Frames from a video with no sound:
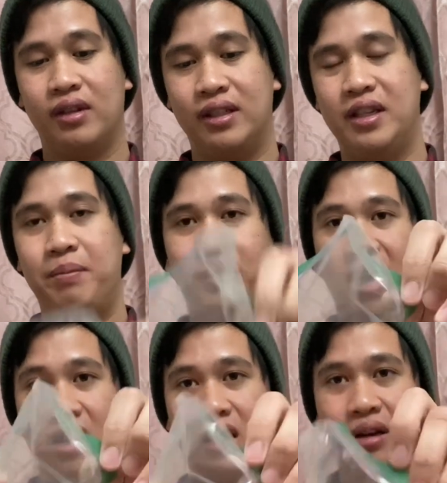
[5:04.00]

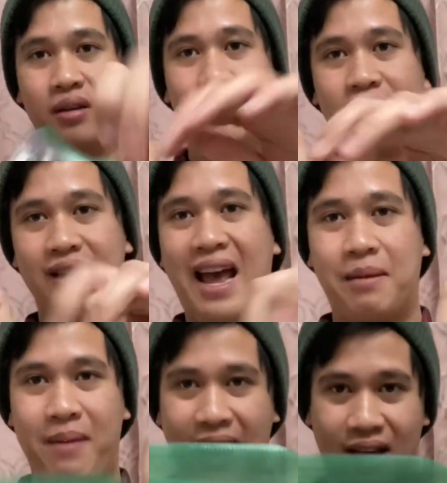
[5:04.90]
Ziploc
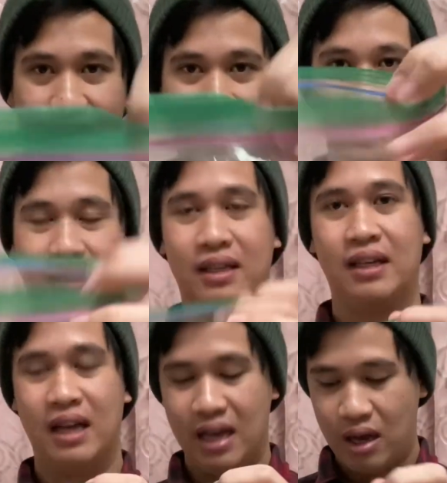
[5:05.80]
snack bag.
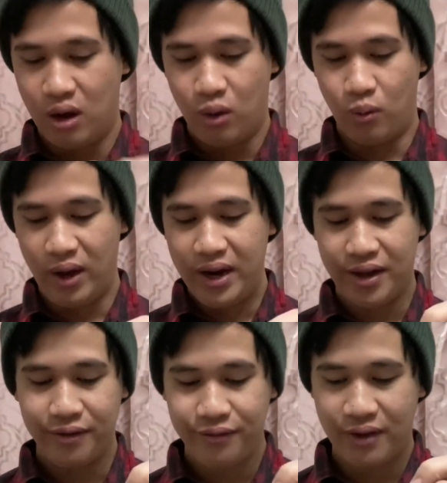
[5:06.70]
What
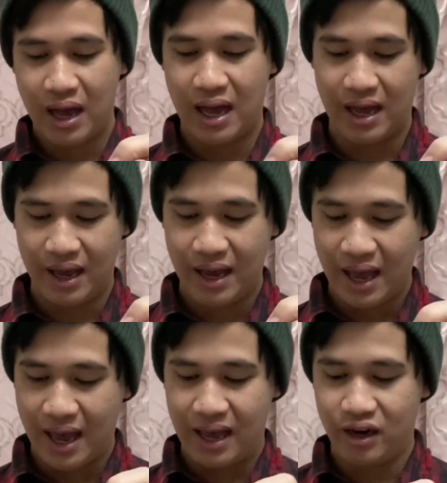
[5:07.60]
if I
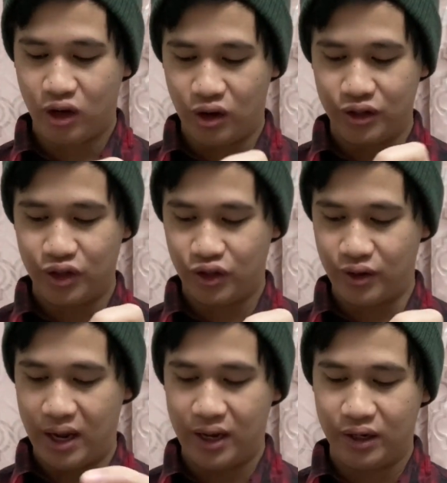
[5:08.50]
add a
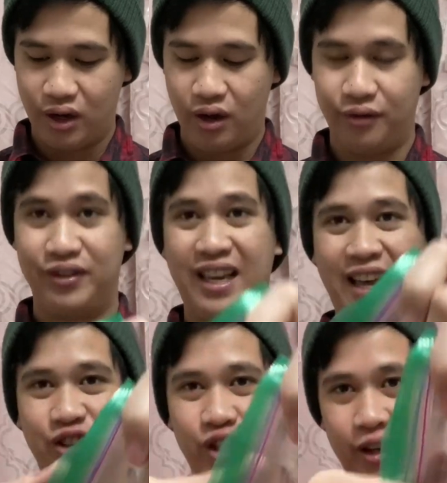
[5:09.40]
constraint of
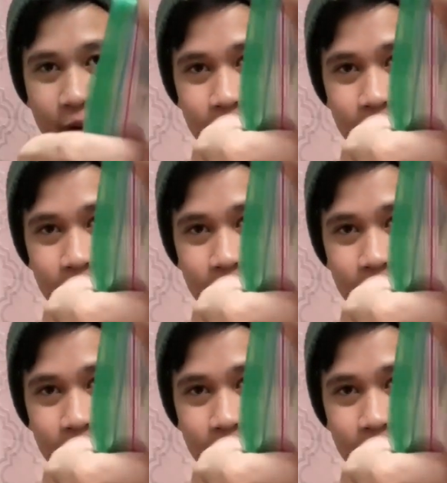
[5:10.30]
tension?